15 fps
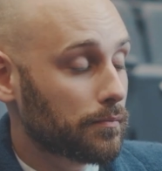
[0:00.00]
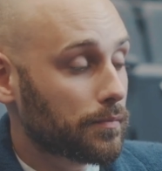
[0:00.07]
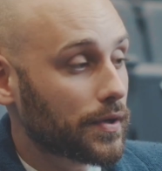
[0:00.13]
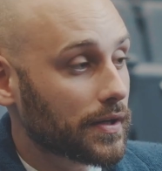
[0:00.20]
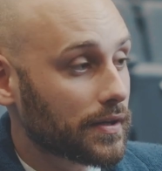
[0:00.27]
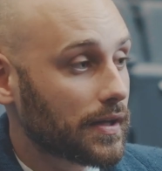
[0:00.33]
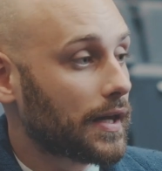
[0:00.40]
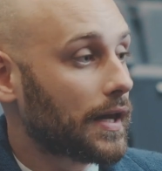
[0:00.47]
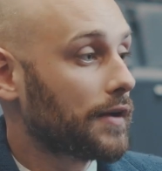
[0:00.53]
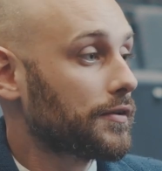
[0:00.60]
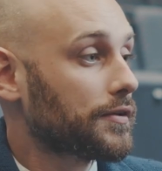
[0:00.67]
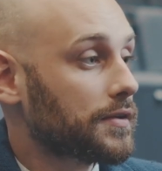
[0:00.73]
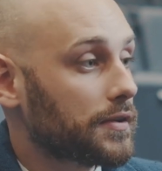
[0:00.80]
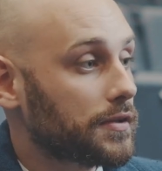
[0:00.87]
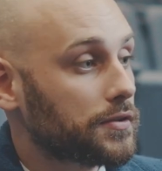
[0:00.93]
Bradley
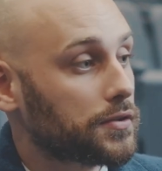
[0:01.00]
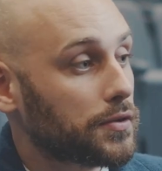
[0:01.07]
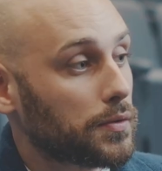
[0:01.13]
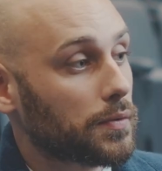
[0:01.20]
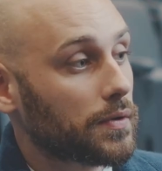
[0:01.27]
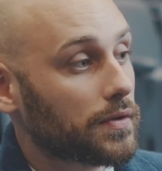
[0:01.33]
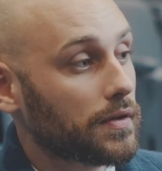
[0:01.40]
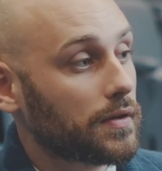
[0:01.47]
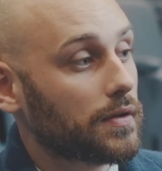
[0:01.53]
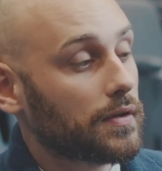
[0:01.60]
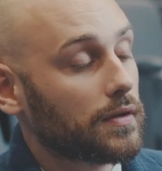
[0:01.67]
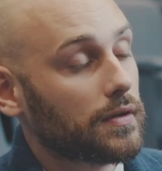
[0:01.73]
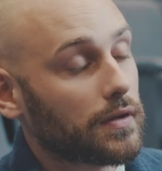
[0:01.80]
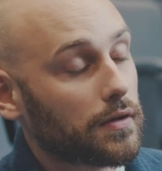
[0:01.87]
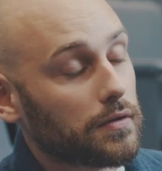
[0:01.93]
Heritage, who were the
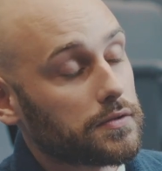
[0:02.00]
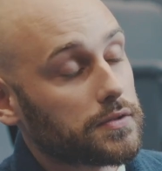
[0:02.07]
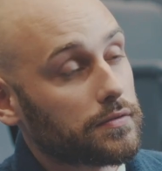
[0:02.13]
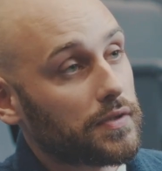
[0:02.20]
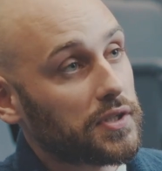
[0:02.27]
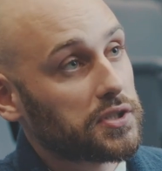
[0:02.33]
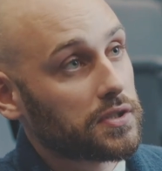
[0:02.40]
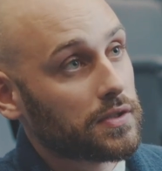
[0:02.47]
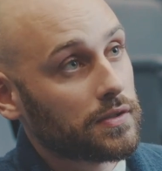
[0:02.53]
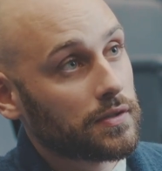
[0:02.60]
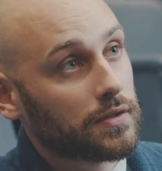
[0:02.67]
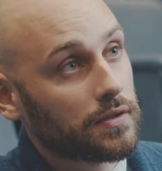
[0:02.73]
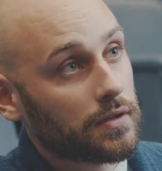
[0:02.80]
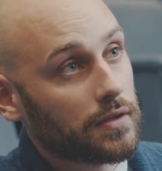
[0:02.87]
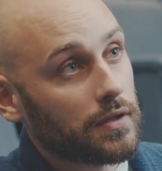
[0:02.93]

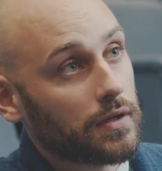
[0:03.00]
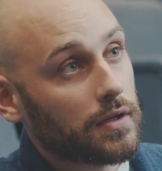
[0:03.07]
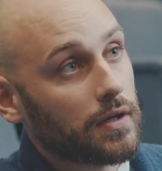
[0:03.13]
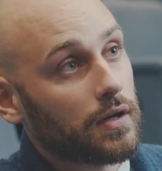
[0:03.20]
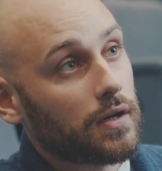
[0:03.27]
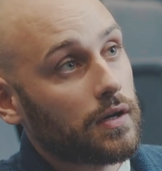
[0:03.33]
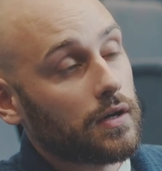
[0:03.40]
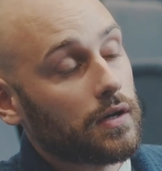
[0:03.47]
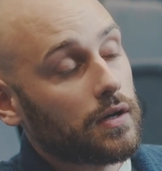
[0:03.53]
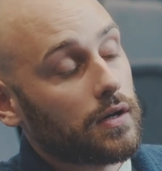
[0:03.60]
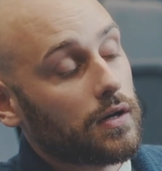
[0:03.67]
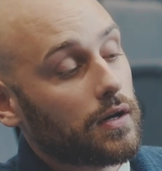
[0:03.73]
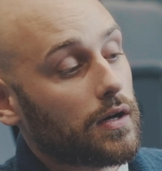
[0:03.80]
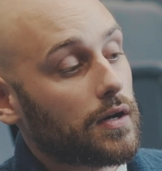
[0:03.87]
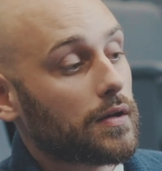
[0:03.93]

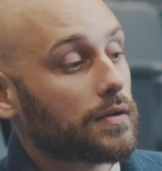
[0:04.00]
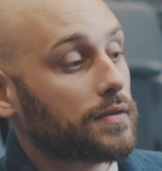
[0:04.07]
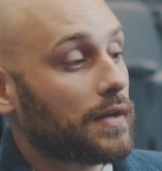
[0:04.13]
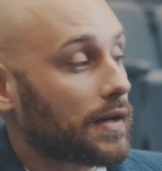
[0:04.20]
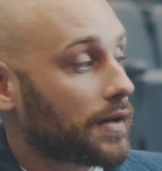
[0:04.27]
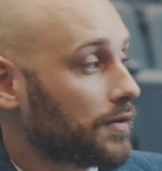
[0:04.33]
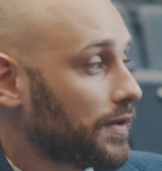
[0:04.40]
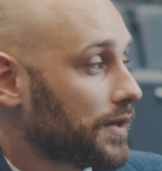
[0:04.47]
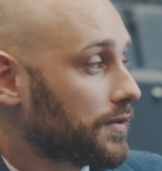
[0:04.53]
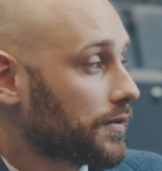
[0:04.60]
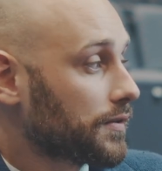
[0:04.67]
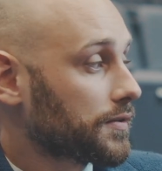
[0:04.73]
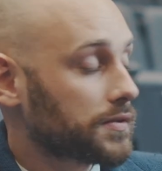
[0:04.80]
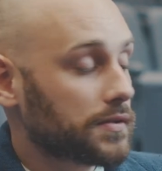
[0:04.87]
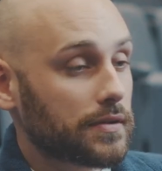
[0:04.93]
conservation
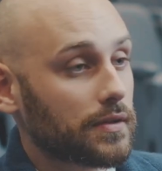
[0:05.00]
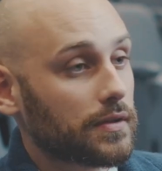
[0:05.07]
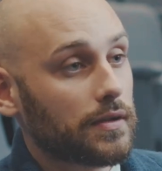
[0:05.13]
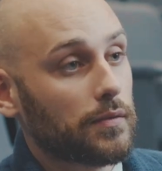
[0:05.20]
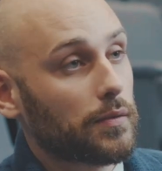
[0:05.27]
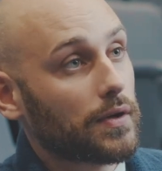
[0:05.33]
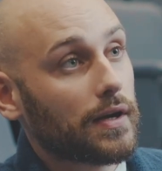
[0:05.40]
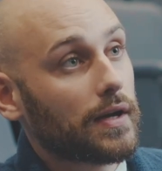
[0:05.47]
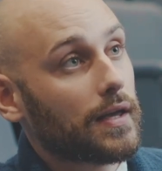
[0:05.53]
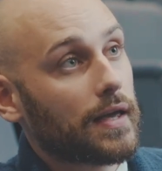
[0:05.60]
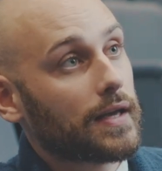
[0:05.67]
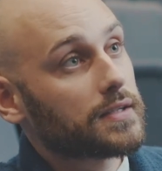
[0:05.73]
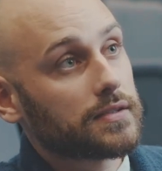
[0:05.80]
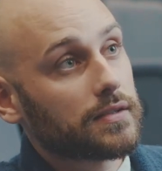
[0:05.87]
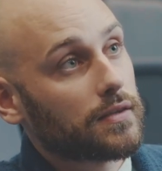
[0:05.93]
decorators, they were
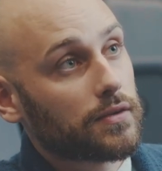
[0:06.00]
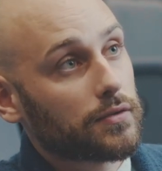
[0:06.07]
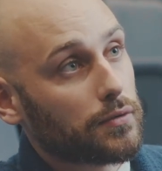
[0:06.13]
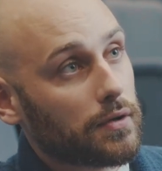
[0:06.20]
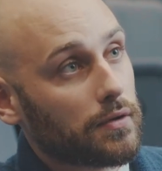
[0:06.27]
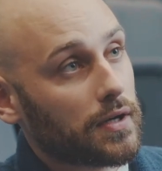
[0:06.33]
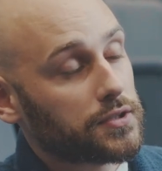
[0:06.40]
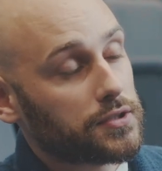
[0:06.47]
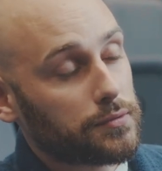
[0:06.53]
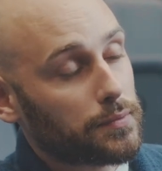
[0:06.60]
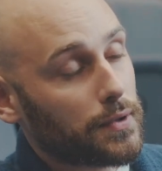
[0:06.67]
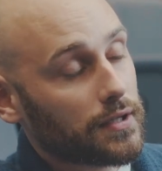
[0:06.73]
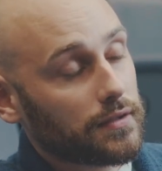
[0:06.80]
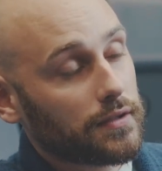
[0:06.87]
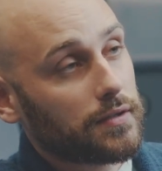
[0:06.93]
excellent throughout. Andrew
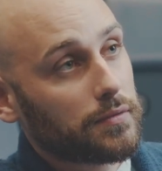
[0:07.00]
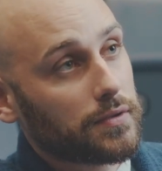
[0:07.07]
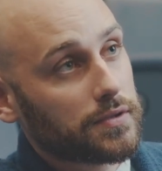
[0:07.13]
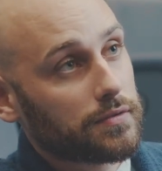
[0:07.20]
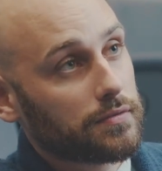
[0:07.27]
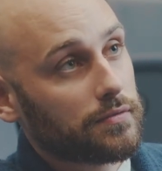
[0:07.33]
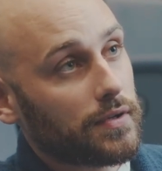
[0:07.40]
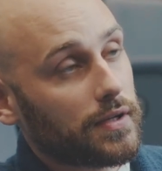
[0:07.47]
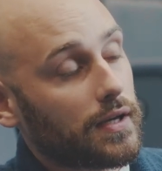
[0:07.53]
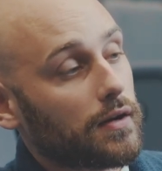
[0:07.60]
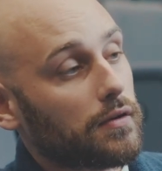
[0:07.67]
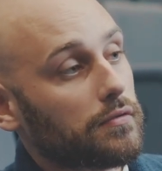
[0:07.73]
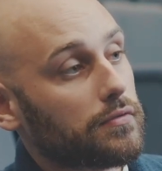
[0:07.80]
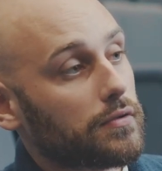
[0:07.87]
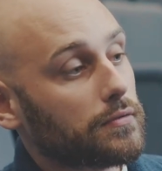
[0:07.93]
Bradley was very
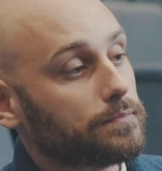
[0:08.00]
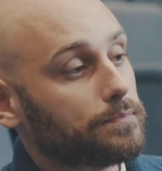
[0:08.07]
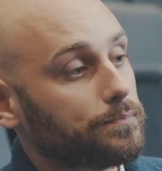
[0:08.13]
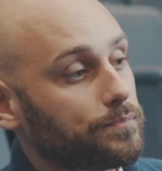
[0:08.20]
helpful.